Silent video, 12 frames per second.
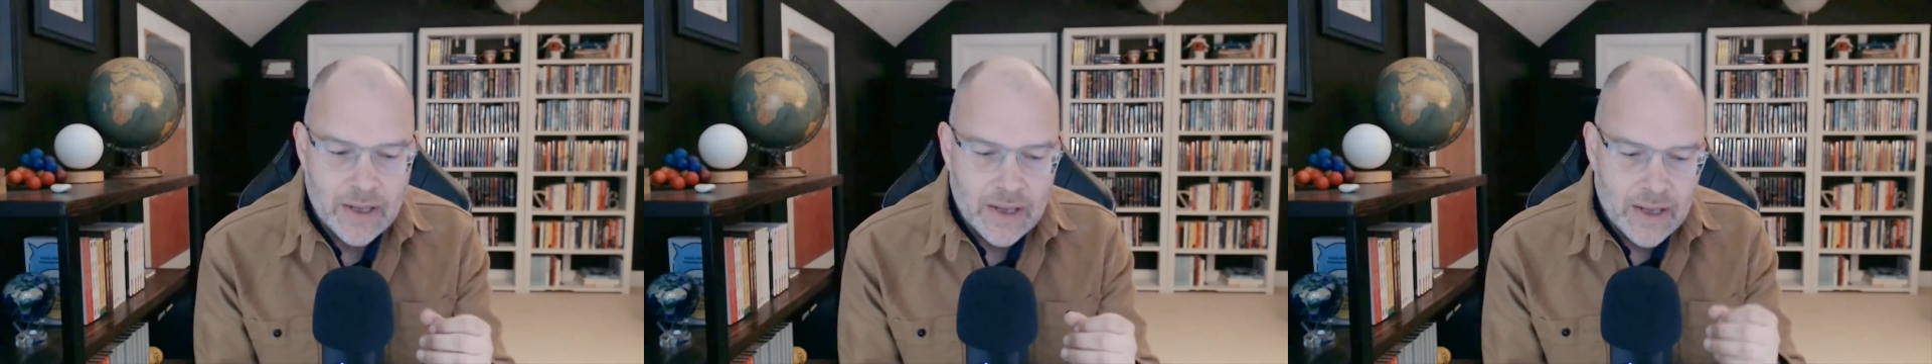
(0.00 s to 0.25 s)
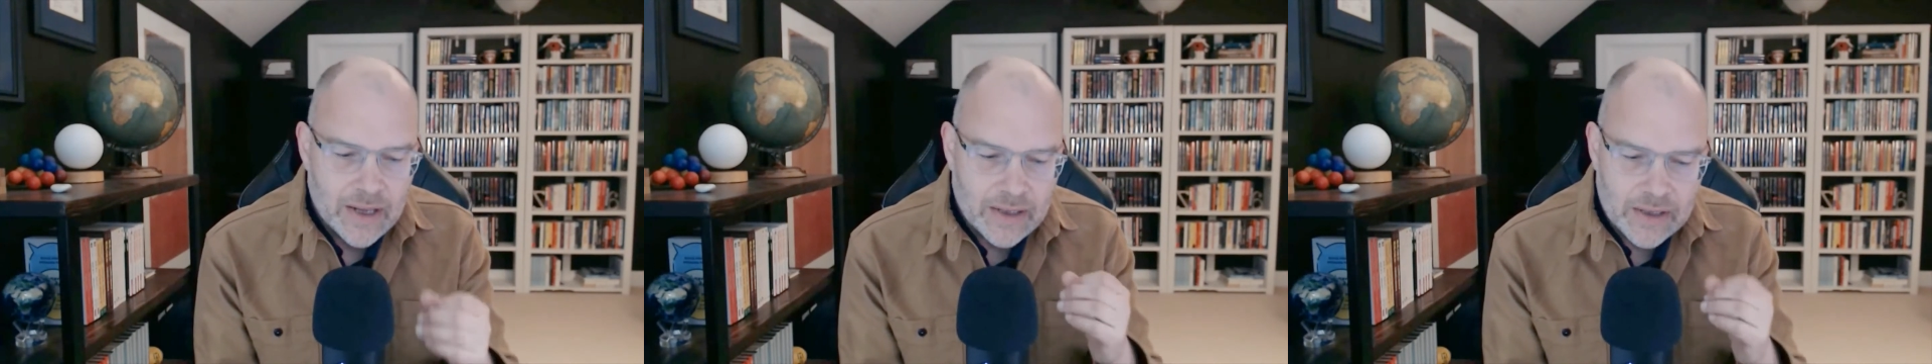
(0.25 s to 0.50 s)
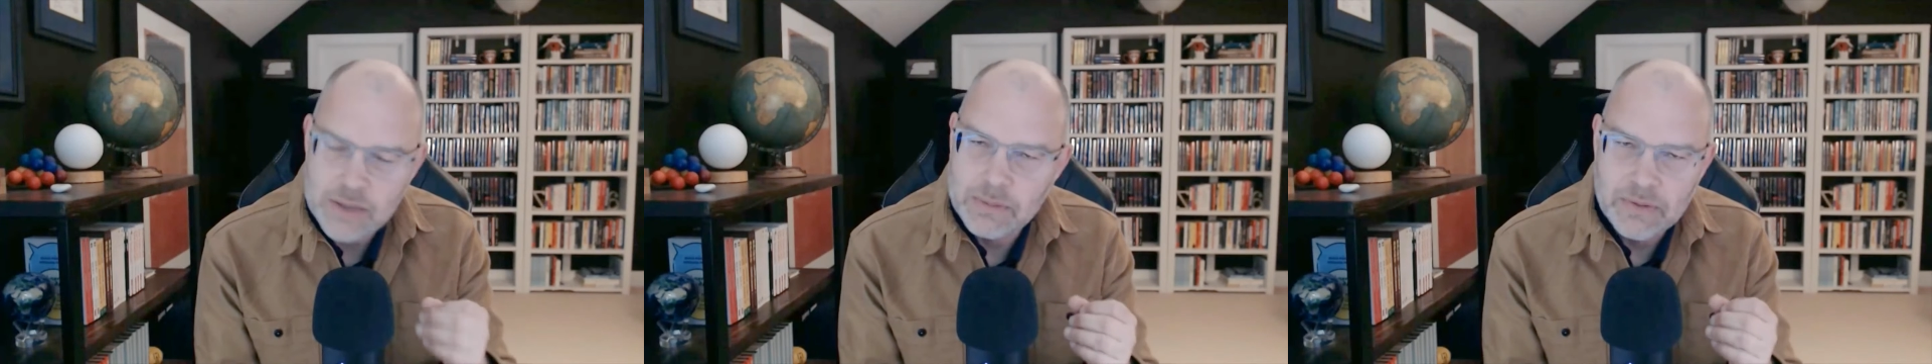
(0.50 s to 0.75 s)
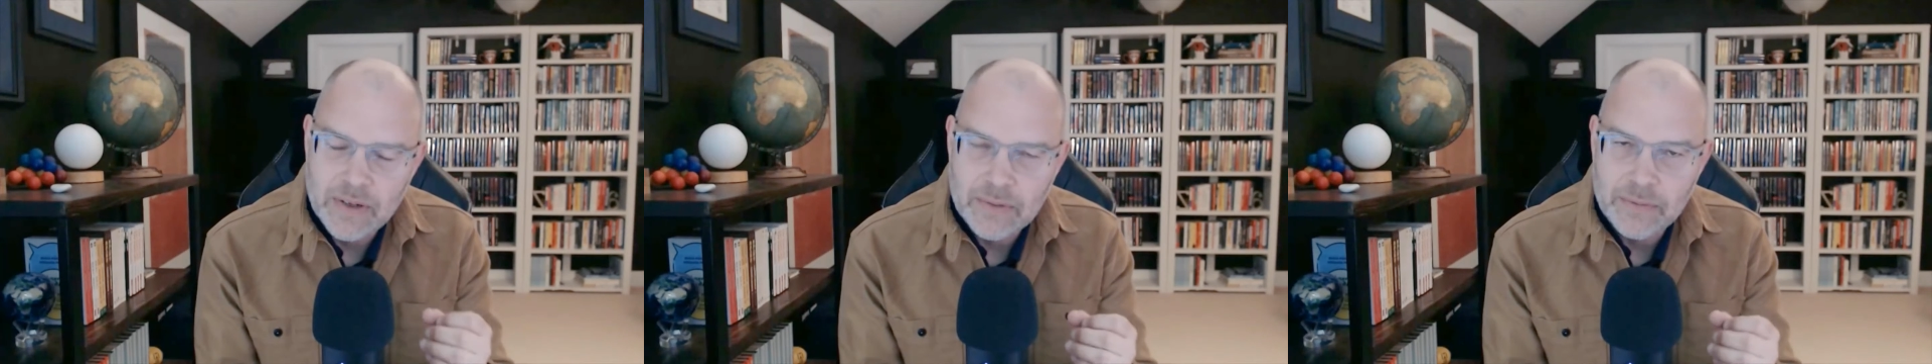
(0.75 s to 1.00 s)
a customer
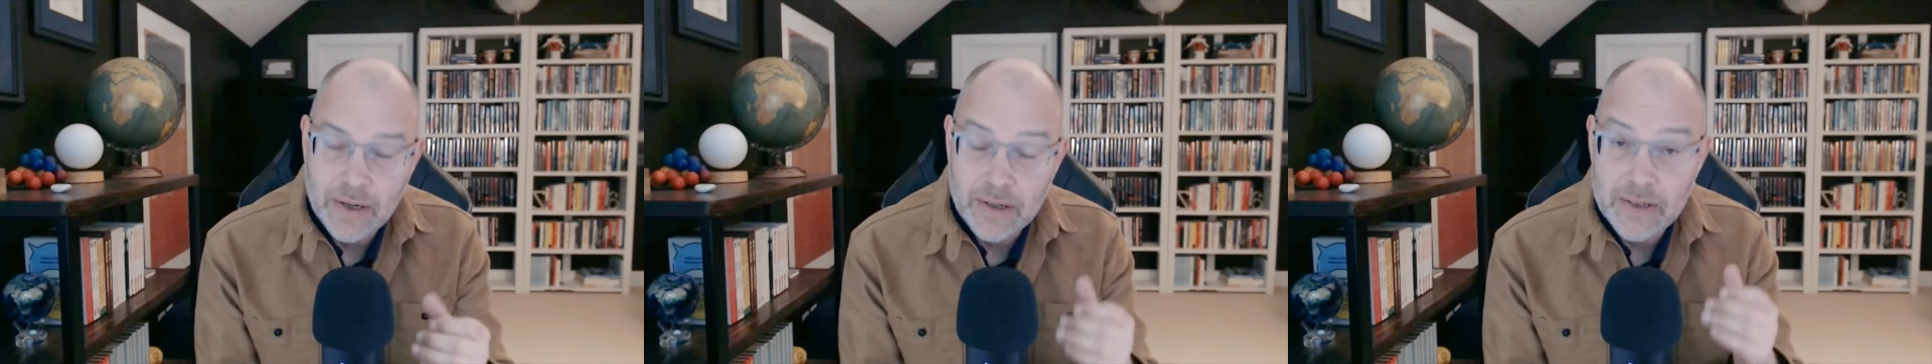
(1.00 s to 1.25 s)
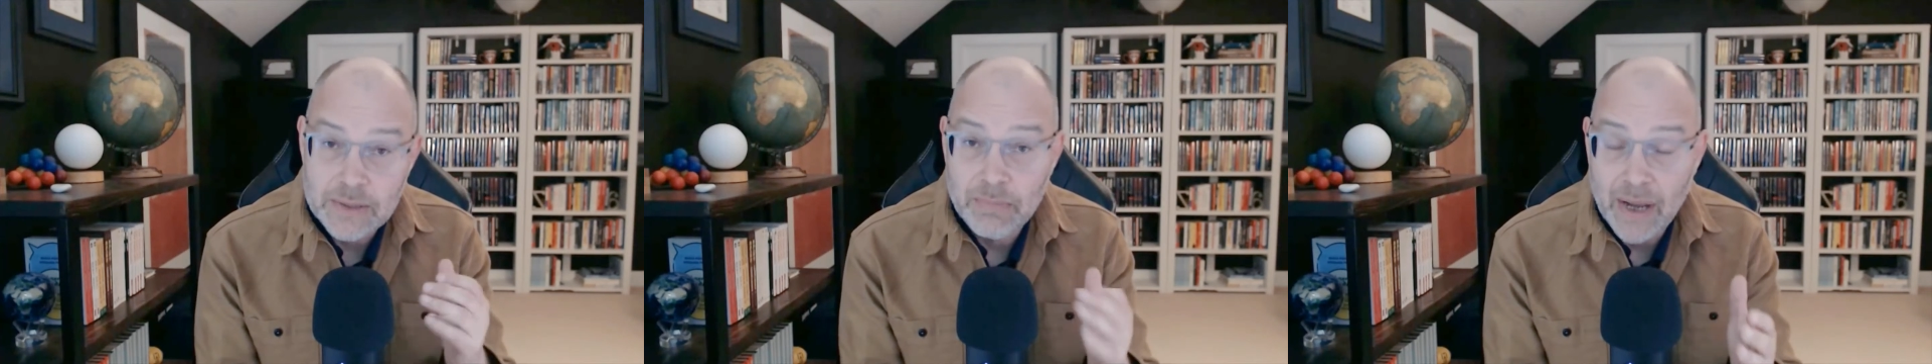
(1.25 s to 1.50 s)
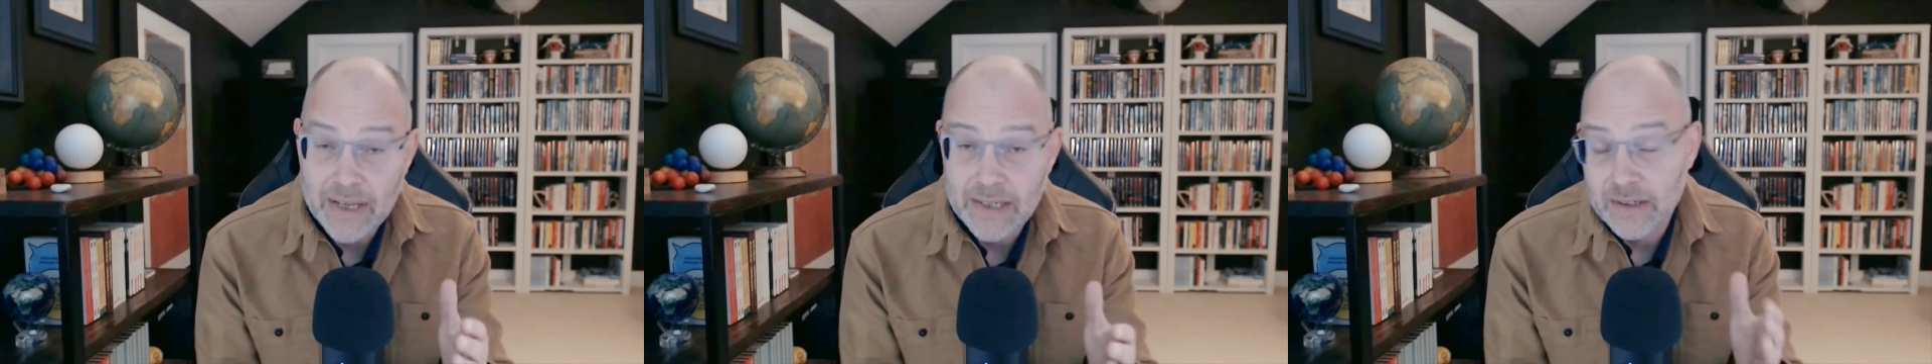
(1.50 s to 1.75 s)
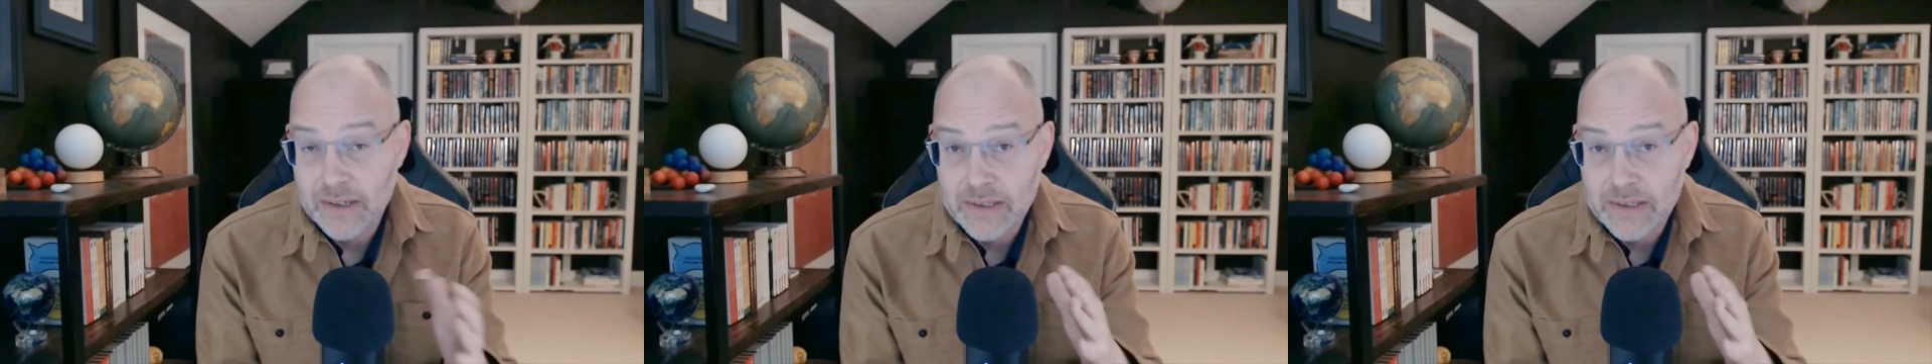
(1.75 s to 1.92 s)
verifier is binary.